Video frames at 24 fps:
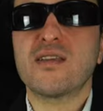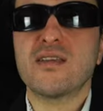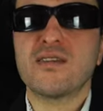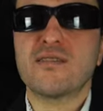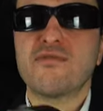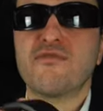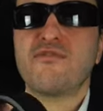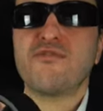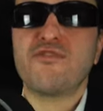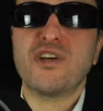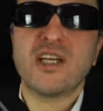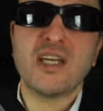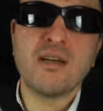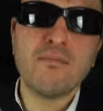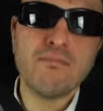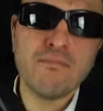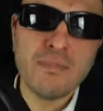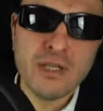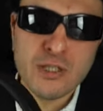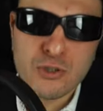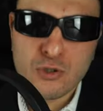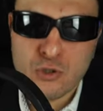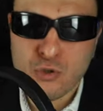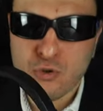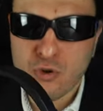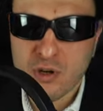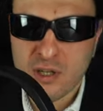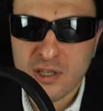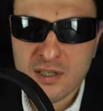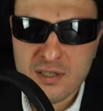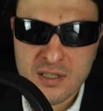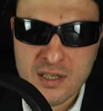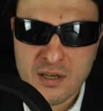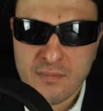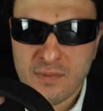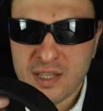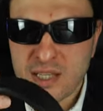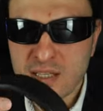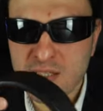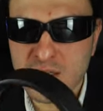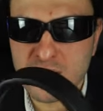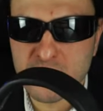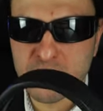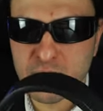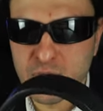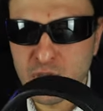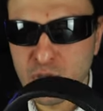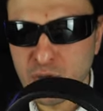this freaking build quality. I mean, this
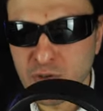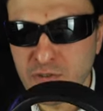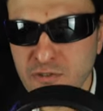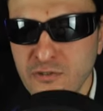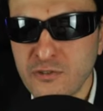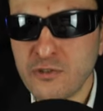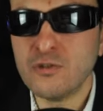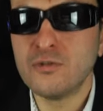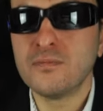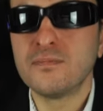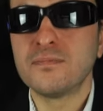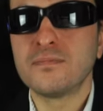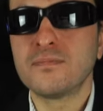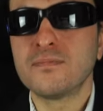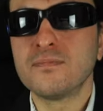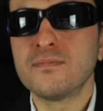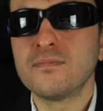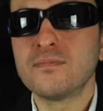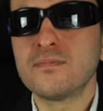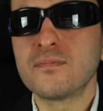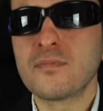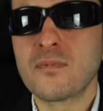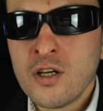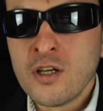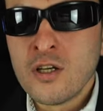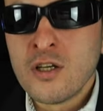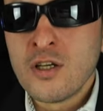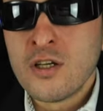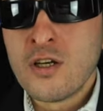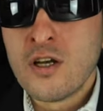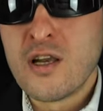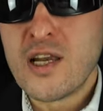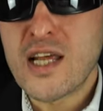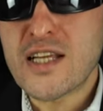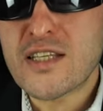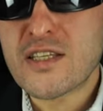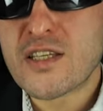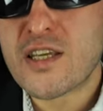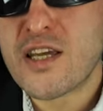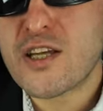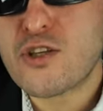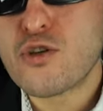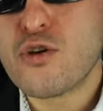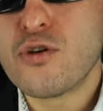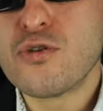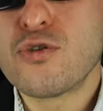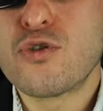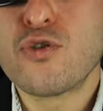is beautiful. Let's
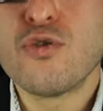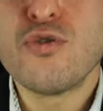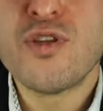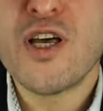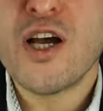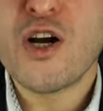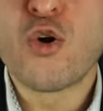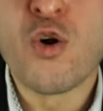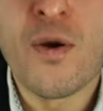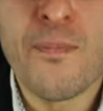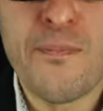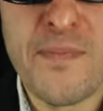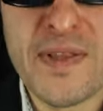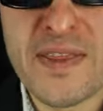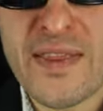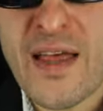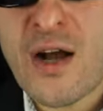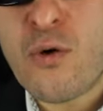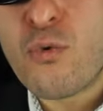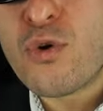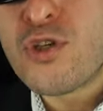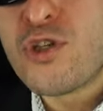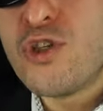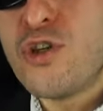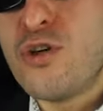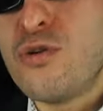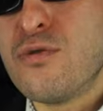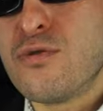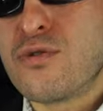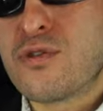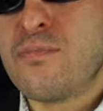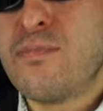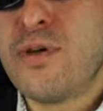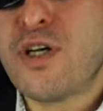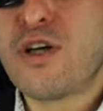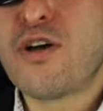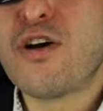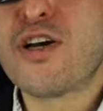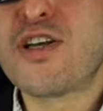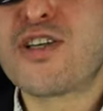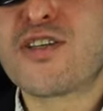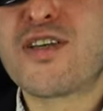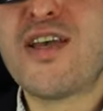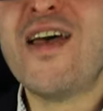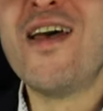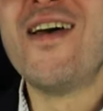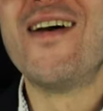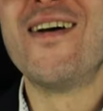get on to the equipment that was used because